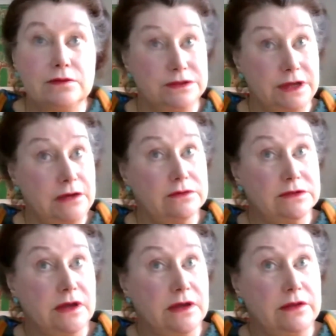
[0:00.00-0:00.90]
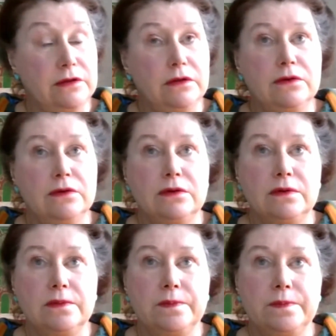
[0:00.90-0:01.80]
was outside the
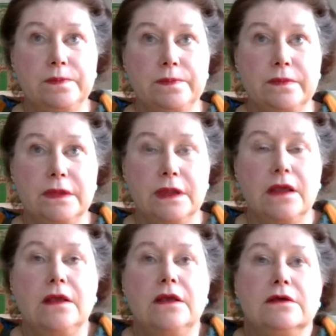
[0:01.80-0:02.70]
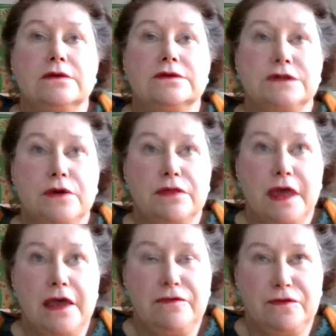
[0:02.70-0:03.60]
law. So
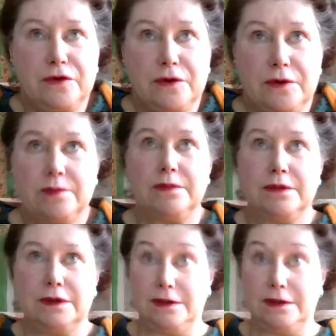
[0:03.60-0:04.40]
therefore,